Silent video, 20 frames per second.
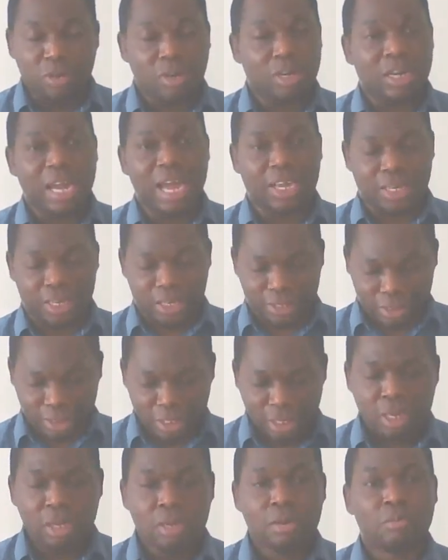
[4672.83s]
I don't like
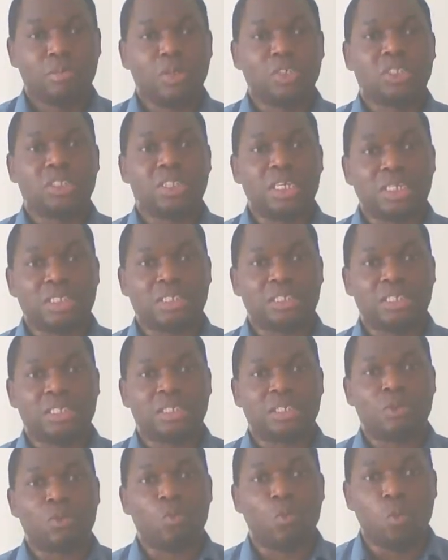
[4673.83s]
it. But this
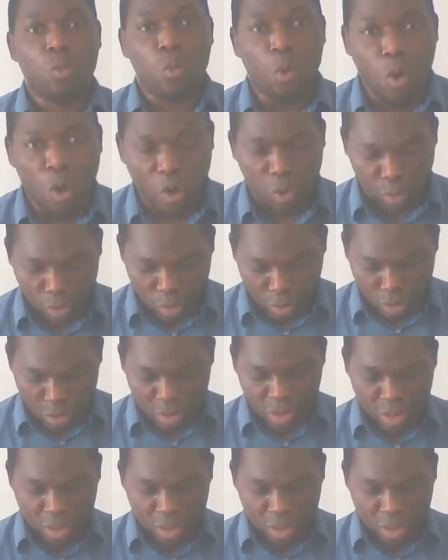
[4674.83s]
is war.